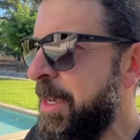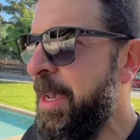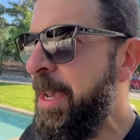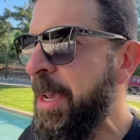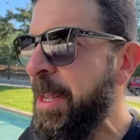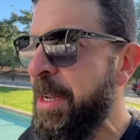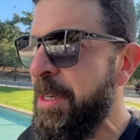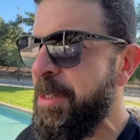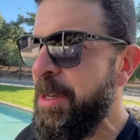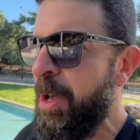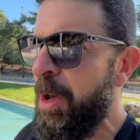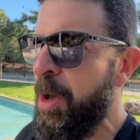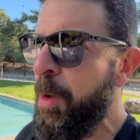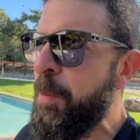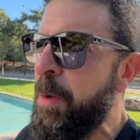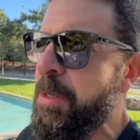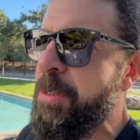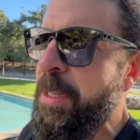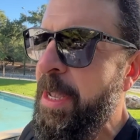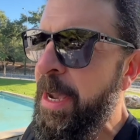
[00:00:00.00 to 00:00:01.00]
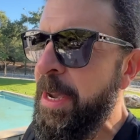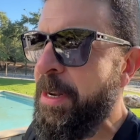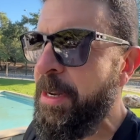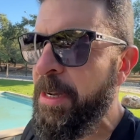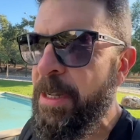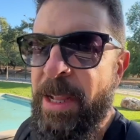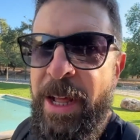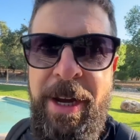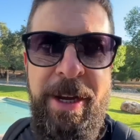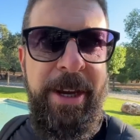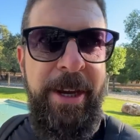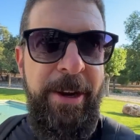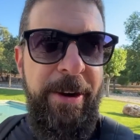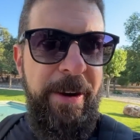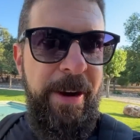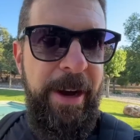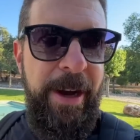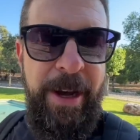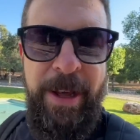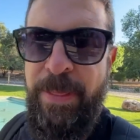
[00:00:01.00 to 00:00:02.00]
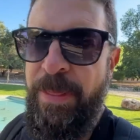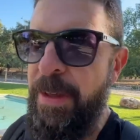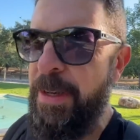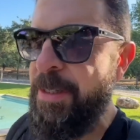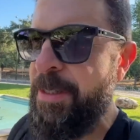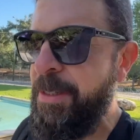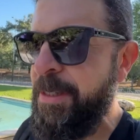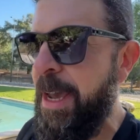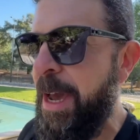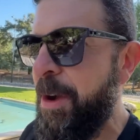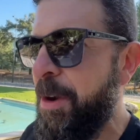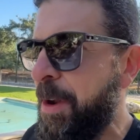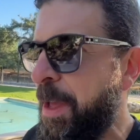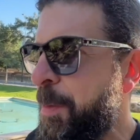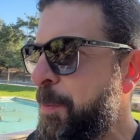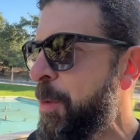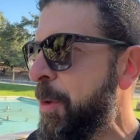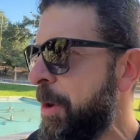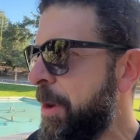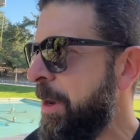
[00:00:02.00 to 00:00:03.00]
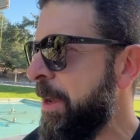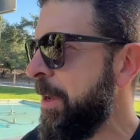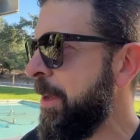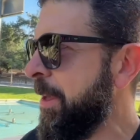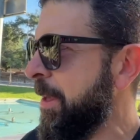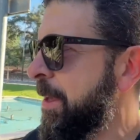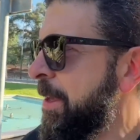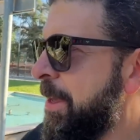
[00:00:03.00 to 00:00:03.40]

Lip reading: It is almost 8 o'clock here on this Saturday morning,